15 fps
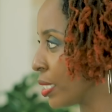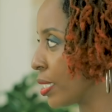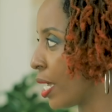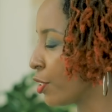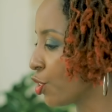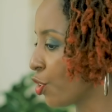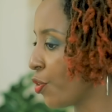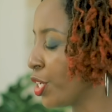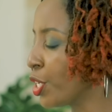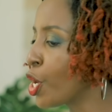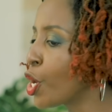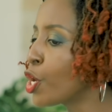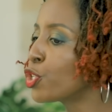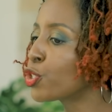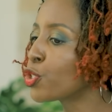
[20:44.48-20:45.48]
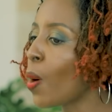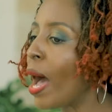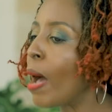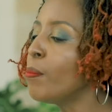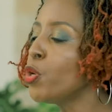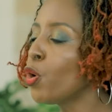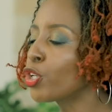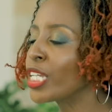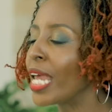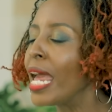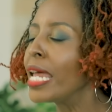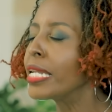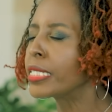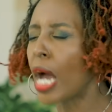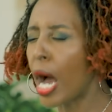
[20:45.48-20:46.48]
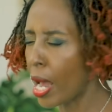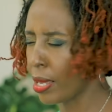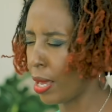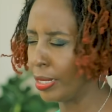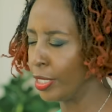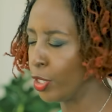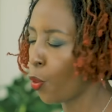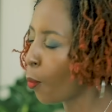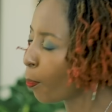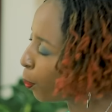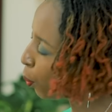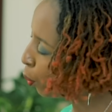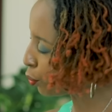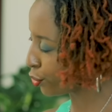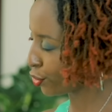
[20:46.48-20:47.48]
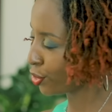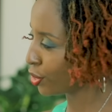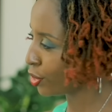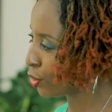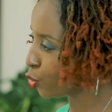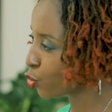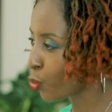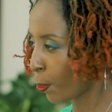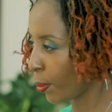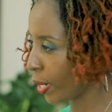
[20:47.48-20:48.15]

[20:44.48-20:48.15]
surgery. So I'm not entirely opposed to